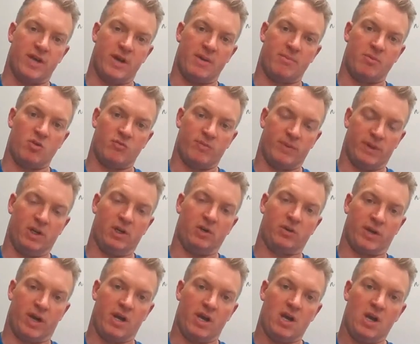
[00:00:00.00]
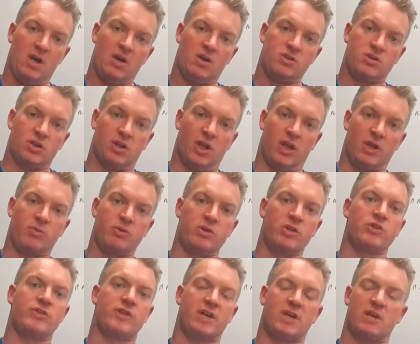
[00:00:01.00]
that movement. Okay. So like when
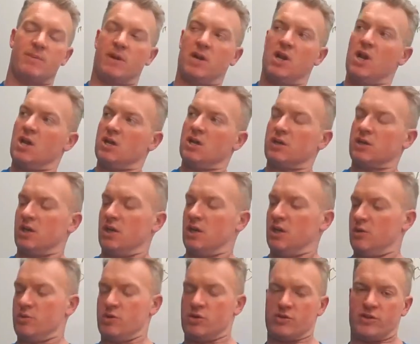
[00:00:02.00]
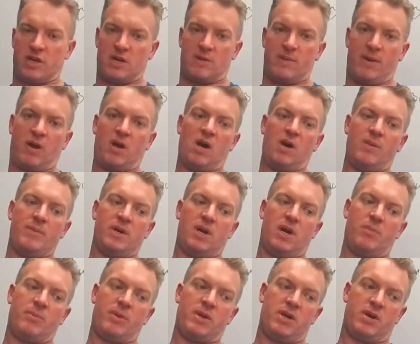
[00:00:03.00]
you're thinking about coming
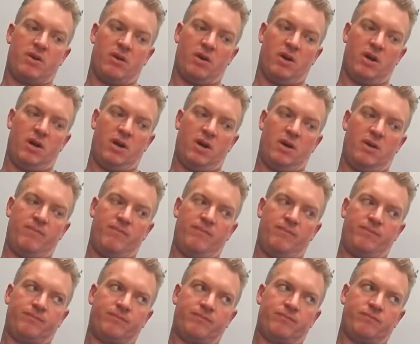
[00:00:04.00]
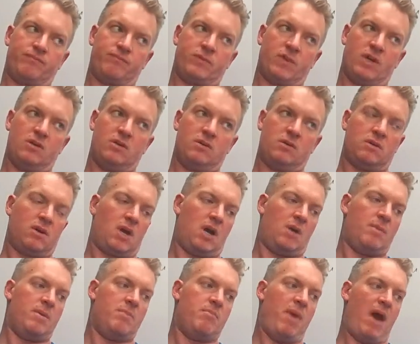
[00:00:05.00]
up here,
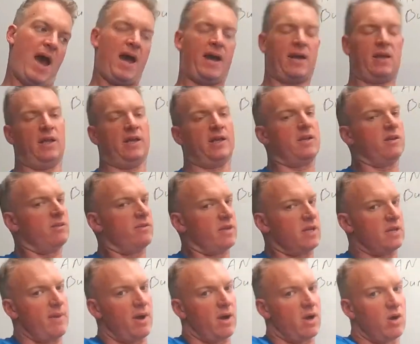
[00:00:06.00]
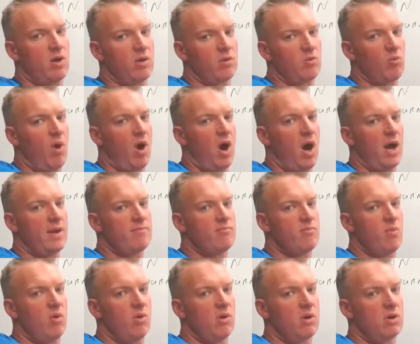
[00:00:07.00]
coming back, like thinking about going wide
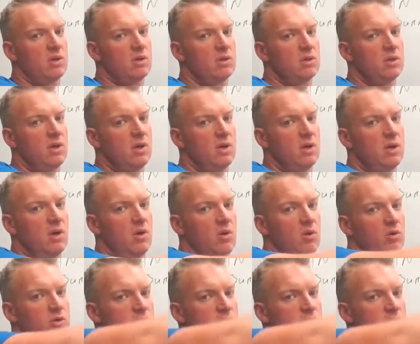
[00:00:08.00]
more? Or